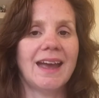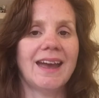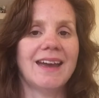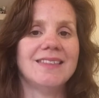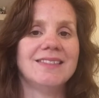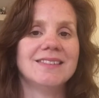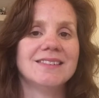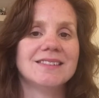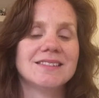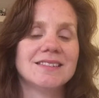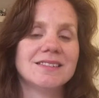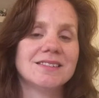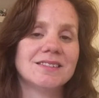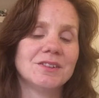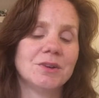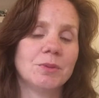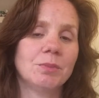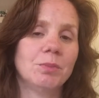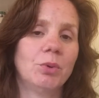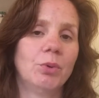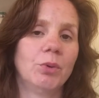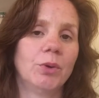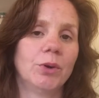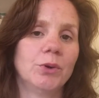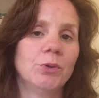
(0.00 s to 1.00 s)
And this is an
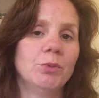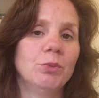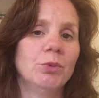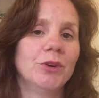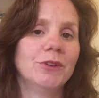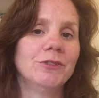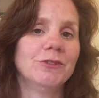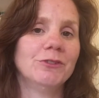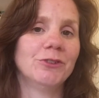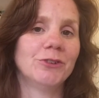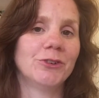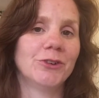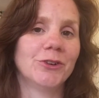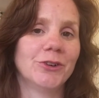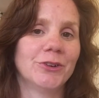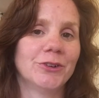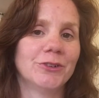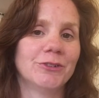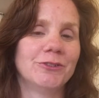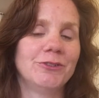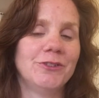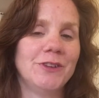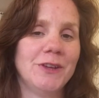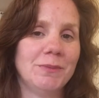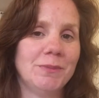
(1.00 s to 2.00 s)
important one
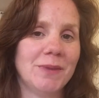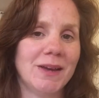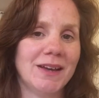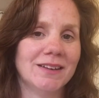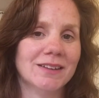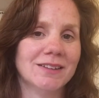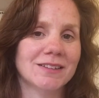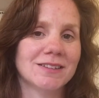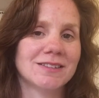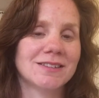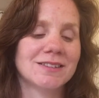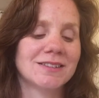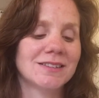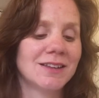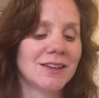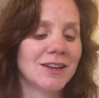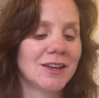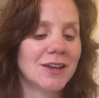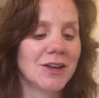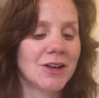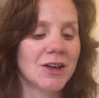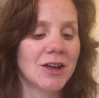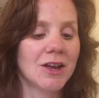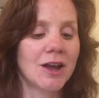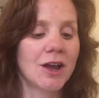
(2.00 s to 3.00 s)
for females.
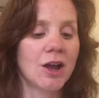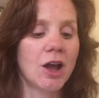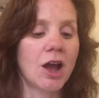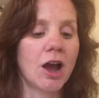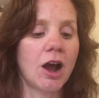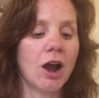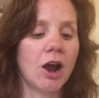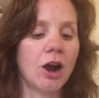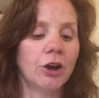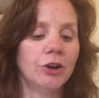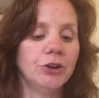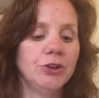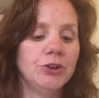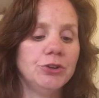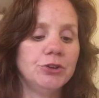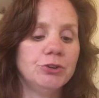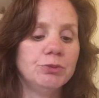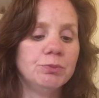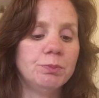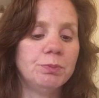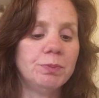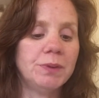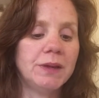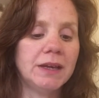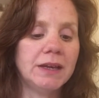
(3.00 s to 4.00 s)
Are
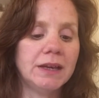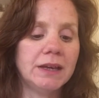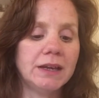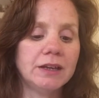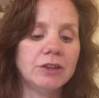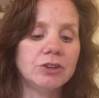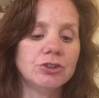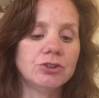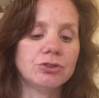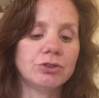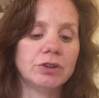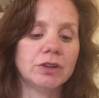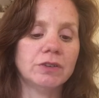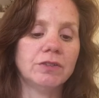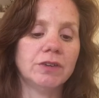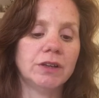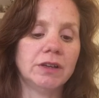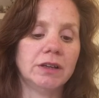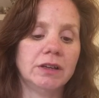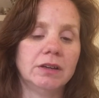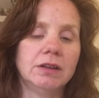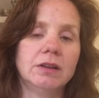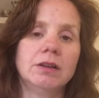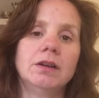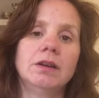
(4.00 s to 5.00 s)
you being
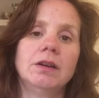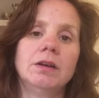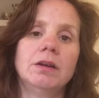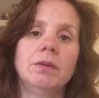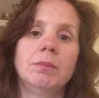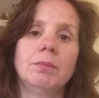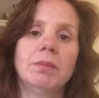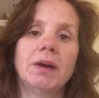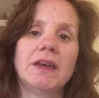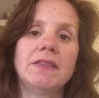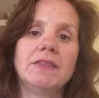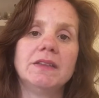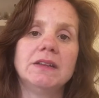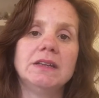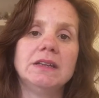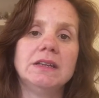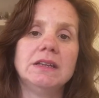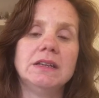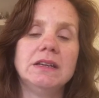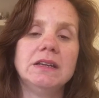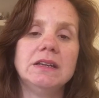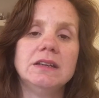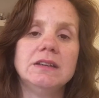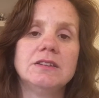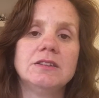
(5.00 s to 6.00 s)
driven by the
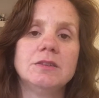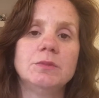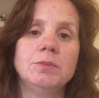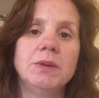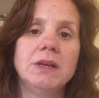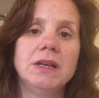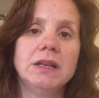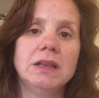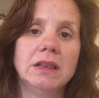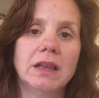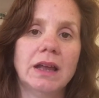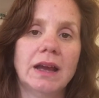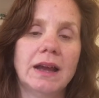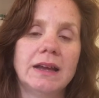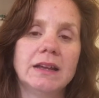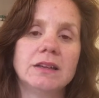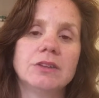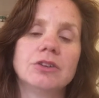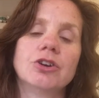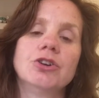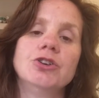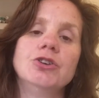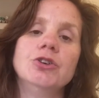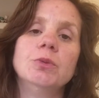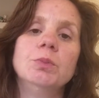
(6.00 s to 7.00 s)
need to be
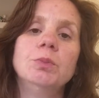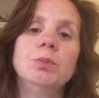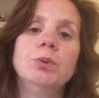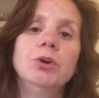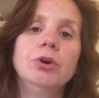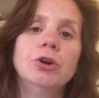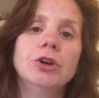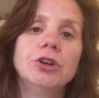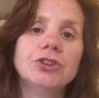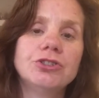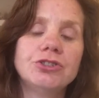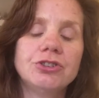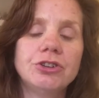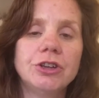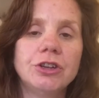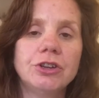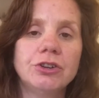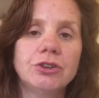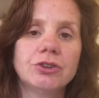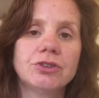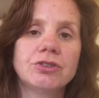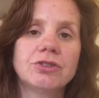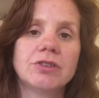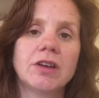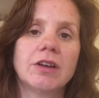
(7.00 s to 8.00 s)
liked? Are you pushing
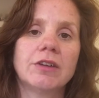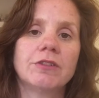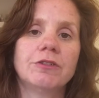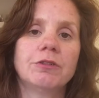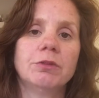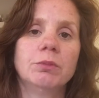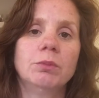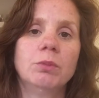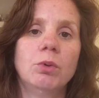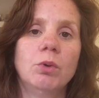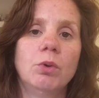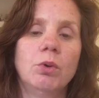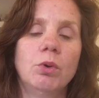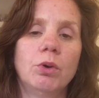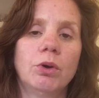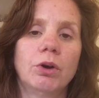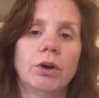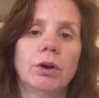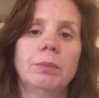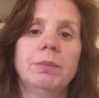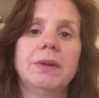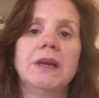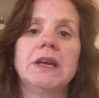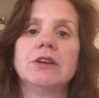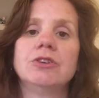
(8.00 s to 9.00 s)
yourself
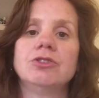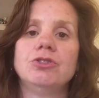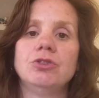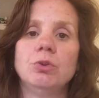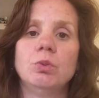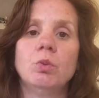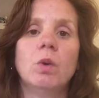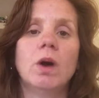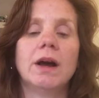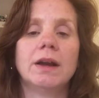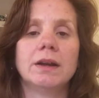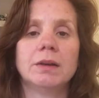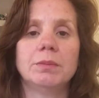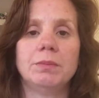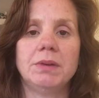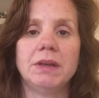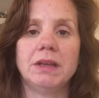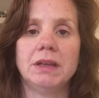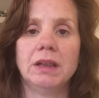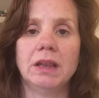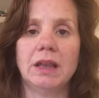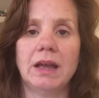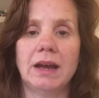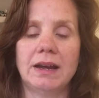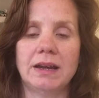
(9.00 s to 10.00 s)
more because you want to
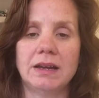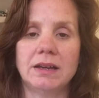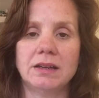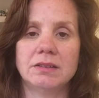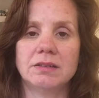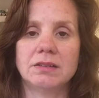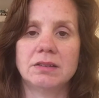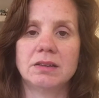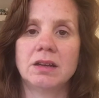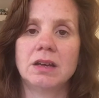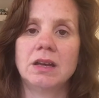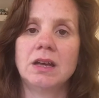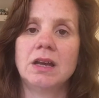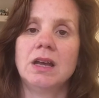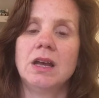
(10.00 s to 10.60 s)
be liked,